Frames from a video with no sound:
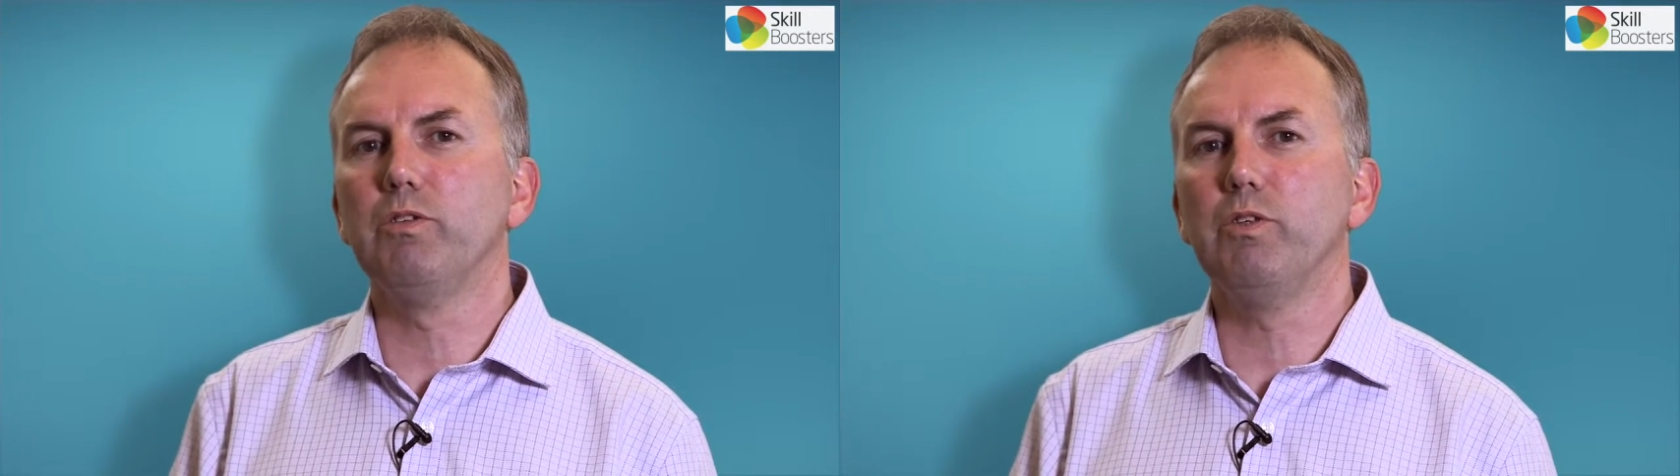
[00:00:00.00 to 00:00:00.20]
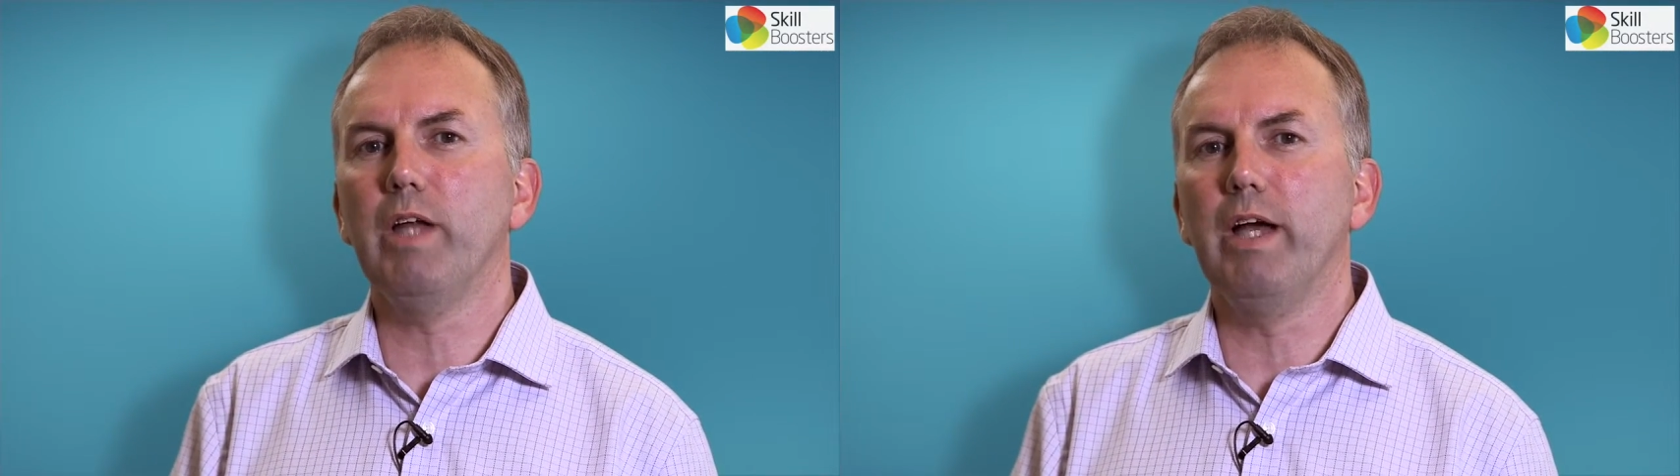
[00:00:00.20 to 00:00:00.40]

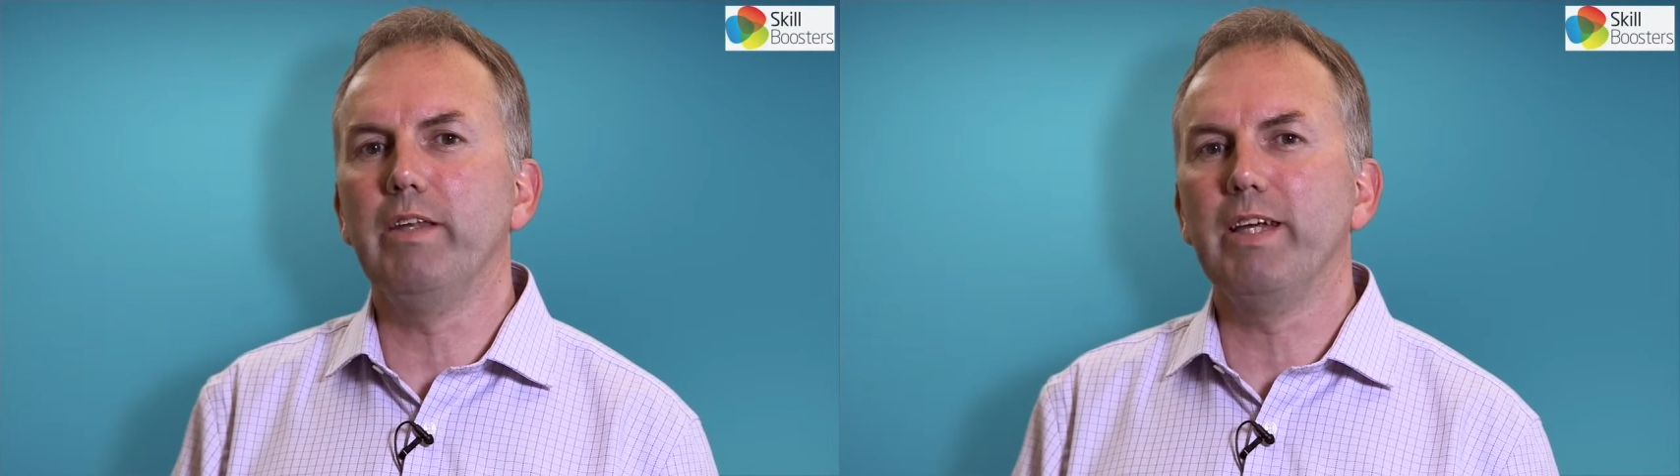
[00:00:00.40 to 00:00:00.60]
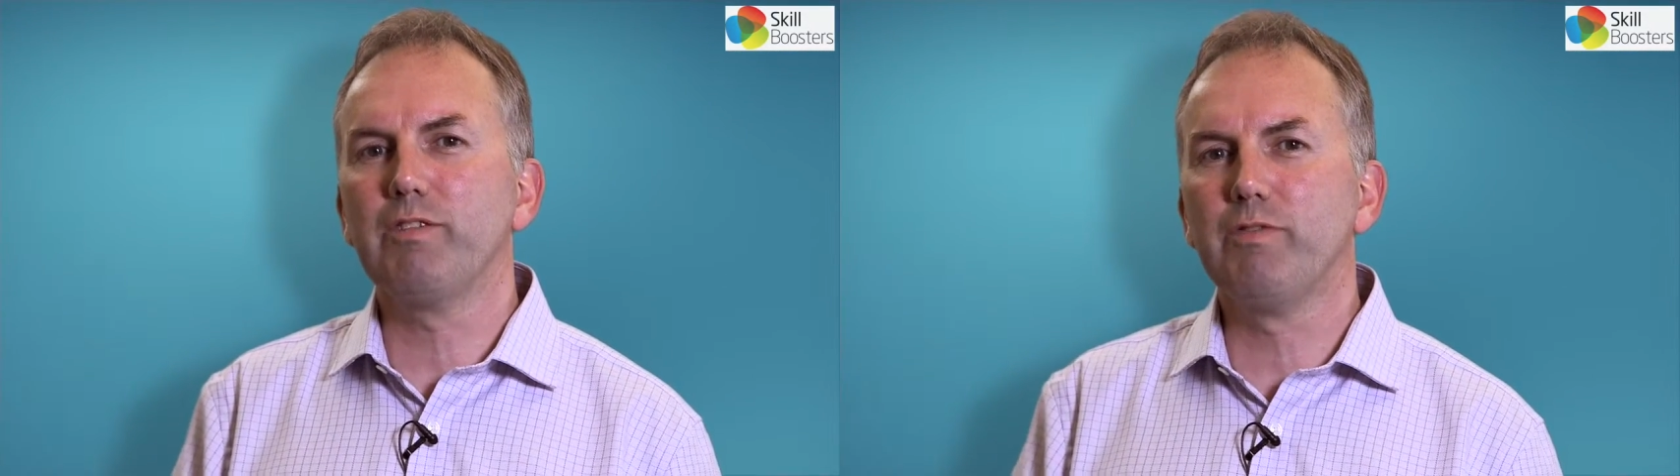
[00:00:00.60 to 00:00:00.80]
do
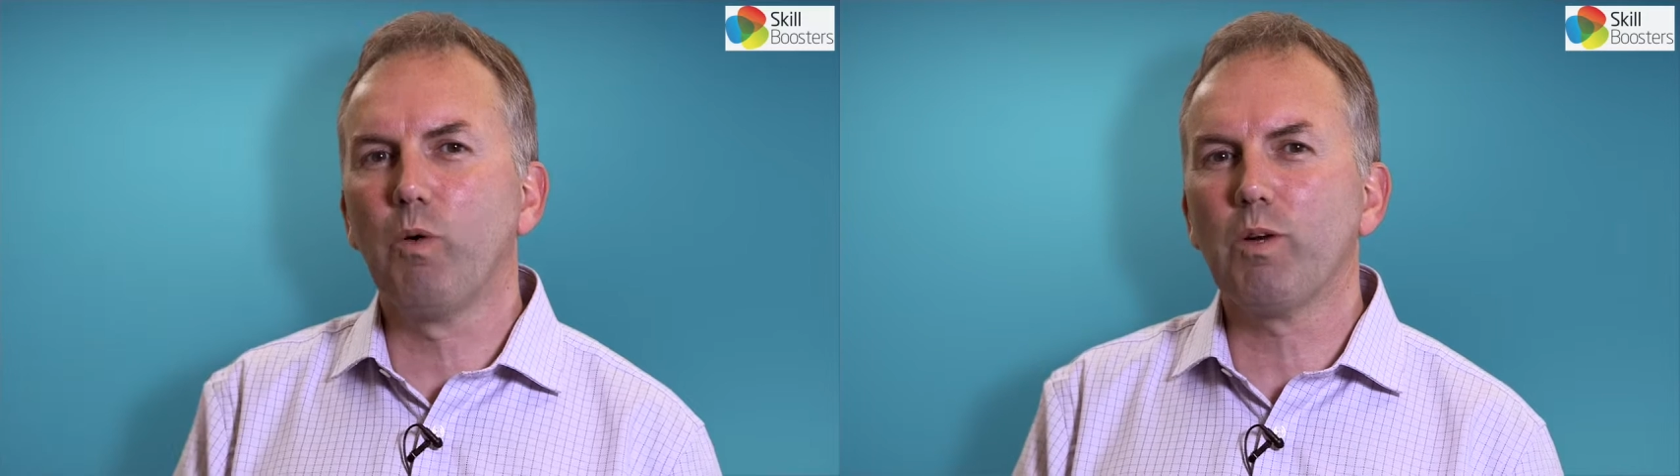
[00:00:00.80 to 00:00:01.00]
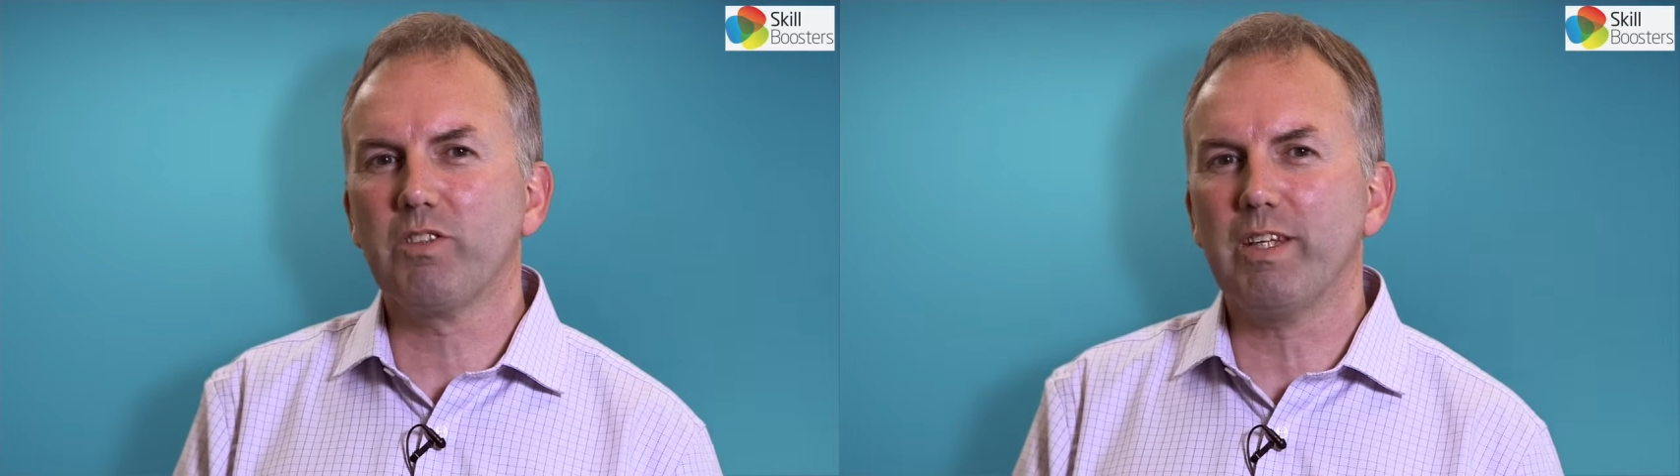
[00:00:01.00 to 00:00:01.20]
then is
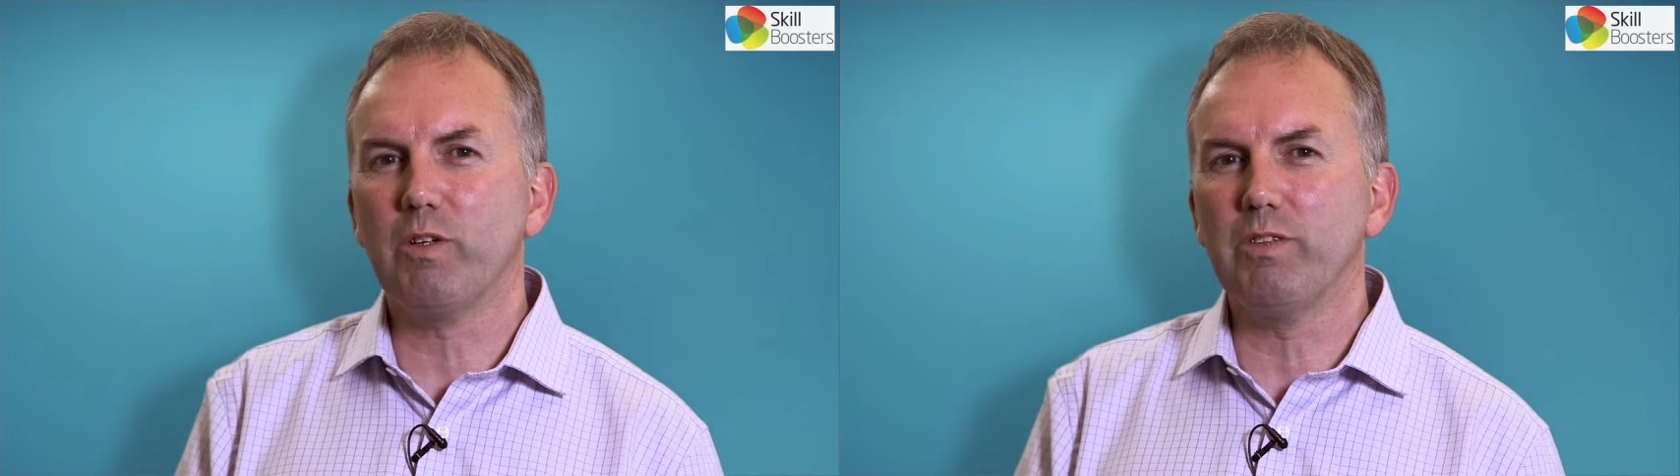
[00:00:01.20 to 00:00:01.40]
focus in on